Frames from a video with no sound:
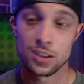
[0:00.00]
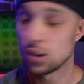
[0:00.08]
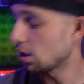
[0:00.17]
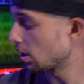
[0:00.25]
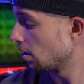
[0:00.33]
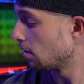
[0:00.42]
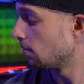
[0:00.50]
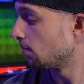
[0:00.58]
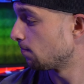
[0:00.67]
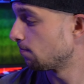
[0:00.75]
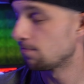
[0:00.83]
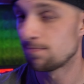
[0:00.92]
chuck it.
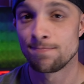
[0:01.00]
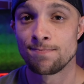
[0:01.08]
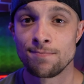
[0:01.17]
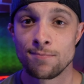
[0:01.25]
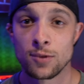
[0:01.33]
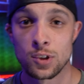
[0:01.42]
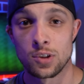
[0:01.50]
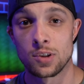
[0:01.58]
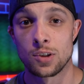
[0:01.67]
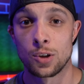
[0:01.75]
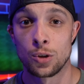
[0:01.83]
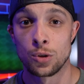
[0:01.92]

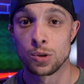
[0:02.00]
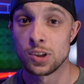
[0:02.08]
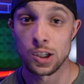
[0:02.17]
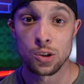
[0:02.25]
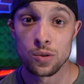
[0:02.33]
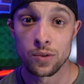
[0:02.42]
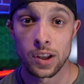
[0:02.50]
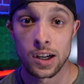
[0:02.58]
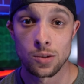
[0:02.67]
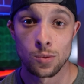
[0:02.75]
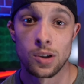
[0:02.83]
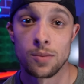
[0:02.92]
So stay tuned for that
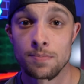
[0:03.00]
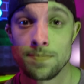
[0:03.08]
as well.